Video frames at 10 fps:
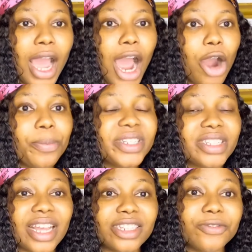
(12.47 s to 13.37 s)
I'll be
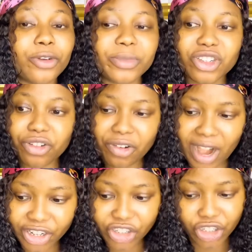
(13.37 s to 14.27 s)
starting from
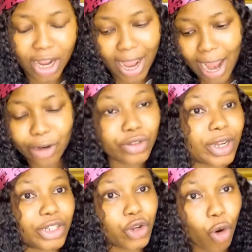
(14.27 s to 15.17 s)
scratch how you
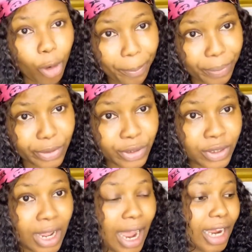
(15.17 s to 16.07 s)
can open,